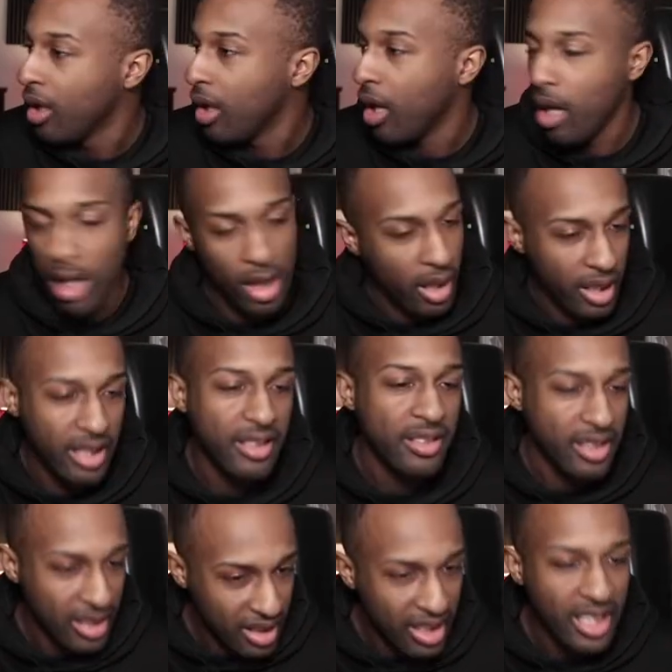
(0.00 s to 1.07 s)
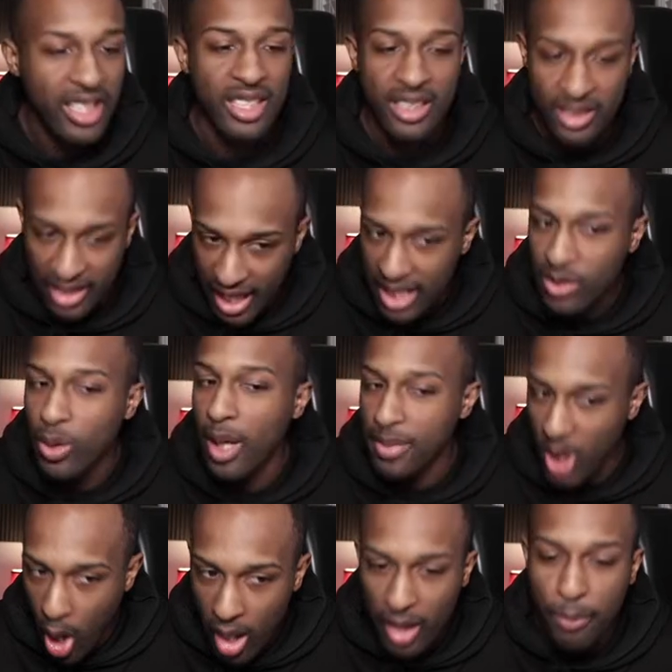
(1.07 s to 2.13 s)
Huh. That's what I'm
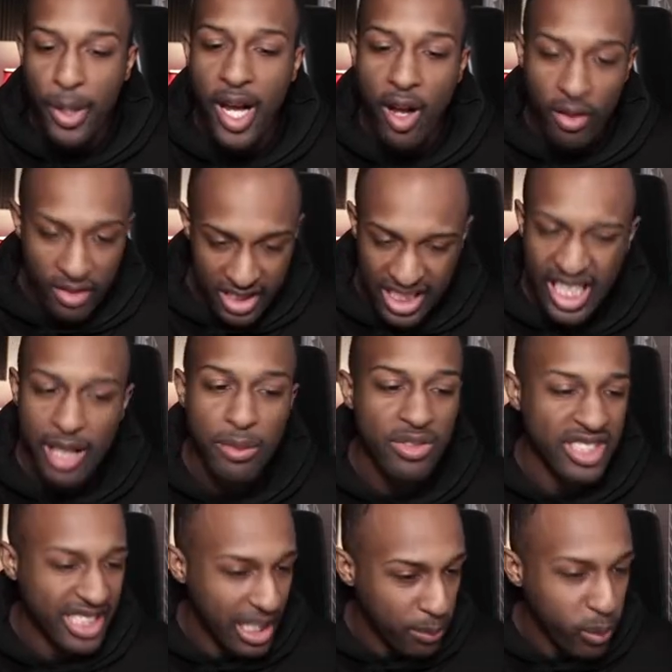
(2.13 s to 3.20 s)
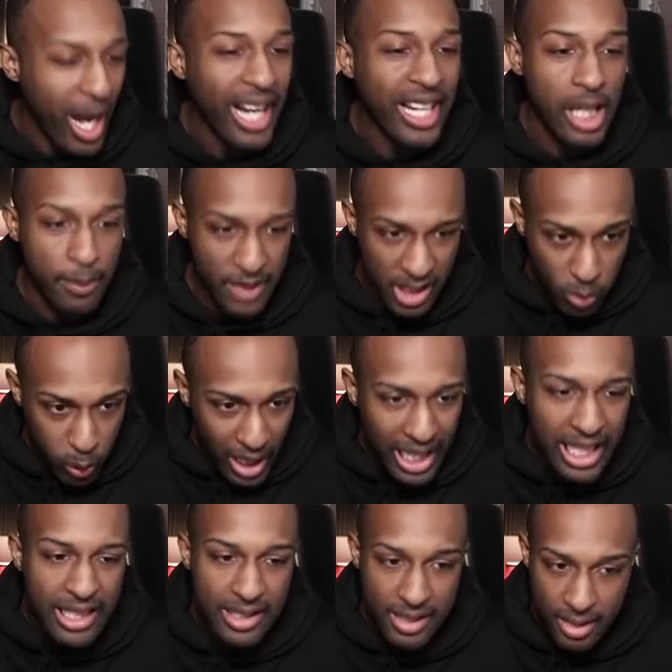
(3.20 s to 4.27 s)
talking about. Let's keep let's keep racking up these
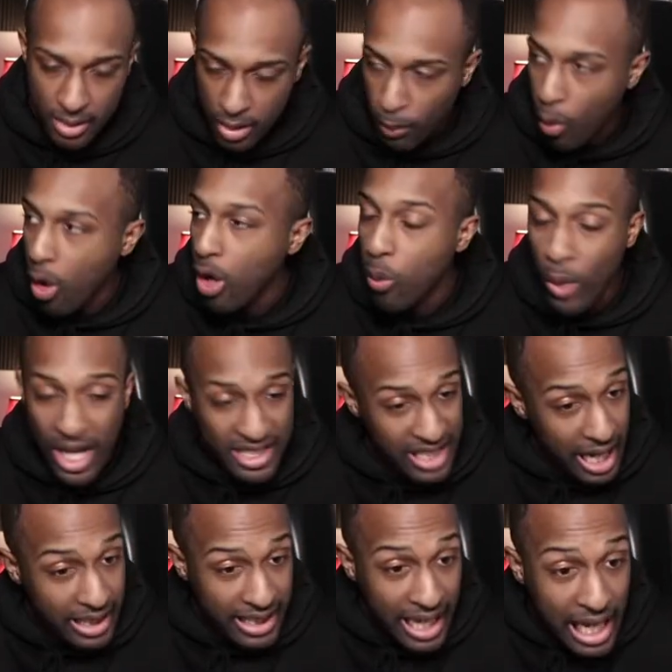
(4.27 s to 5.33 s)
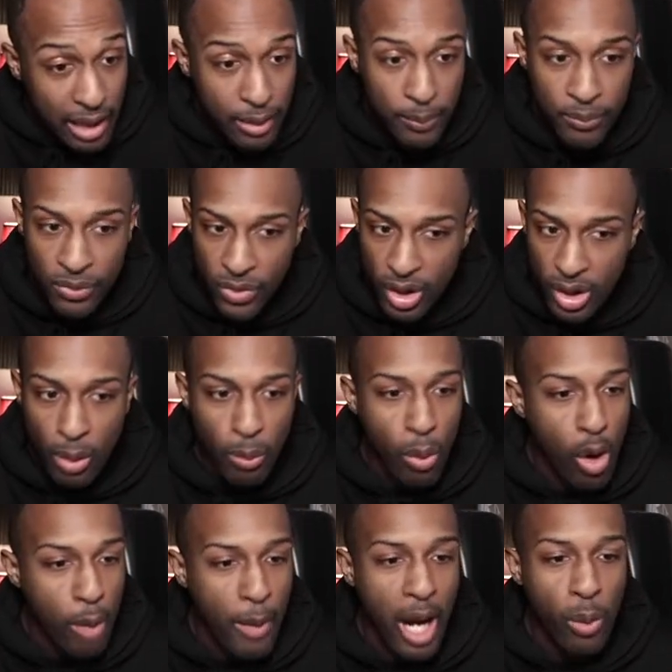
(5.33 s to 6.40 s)
wins. The more wins I get, the
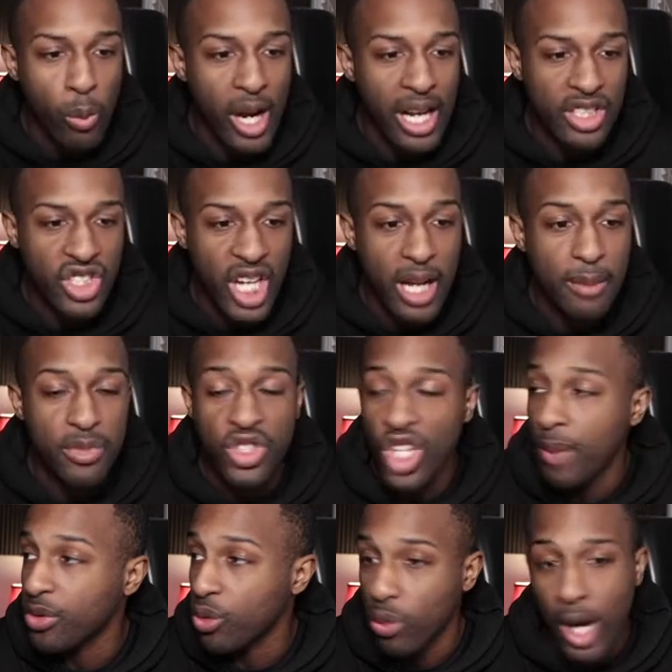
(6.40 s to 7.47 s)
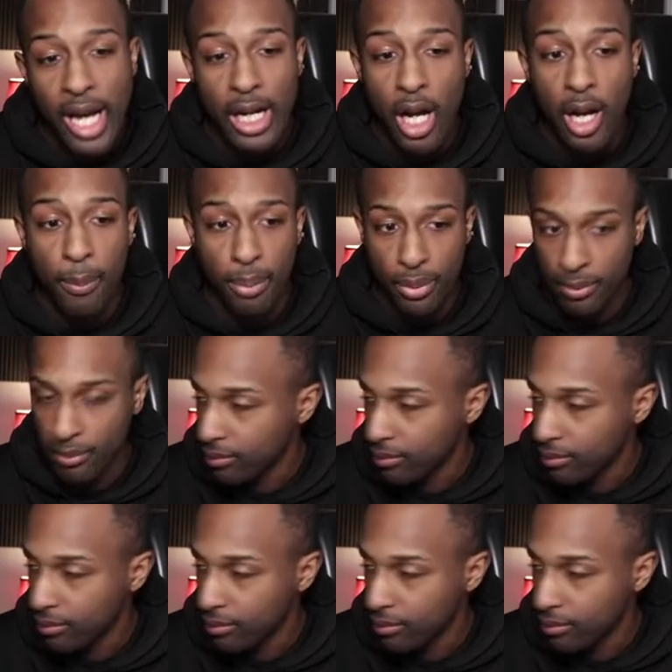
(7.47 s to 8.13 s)
more my rank ju jumps right up.